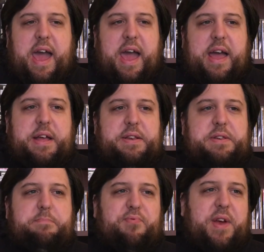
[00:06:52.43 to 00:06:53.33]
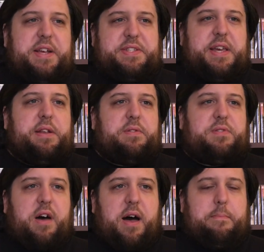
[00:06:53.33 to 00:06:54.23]
and brings in a
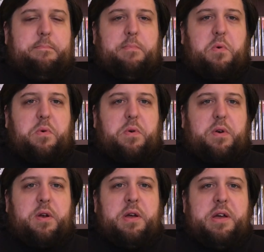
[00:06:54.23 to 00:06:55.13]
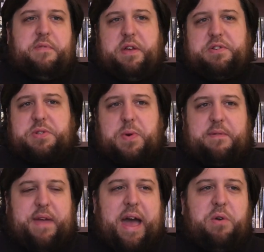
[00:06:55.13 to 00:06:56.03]
lot more of their
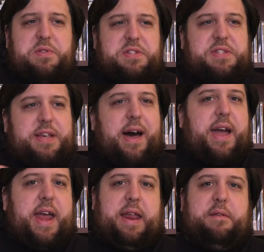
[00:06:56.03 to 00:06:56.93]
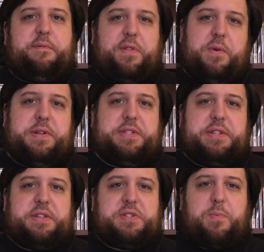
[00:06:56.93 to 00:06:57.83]
sort of outside
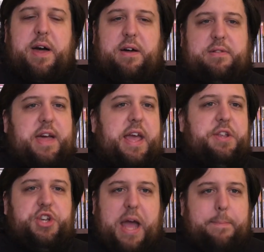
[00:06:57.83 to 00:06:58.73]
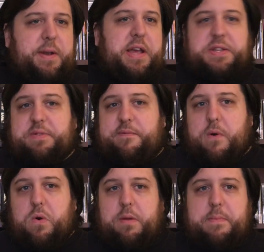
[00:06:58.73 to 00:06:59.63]
influences as well, like Japanese
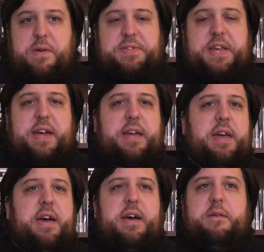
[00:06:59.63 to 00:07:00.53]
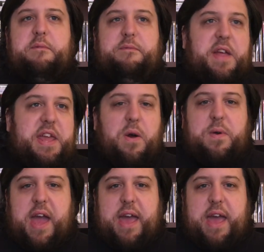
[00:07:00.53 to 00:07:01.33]
folk music, video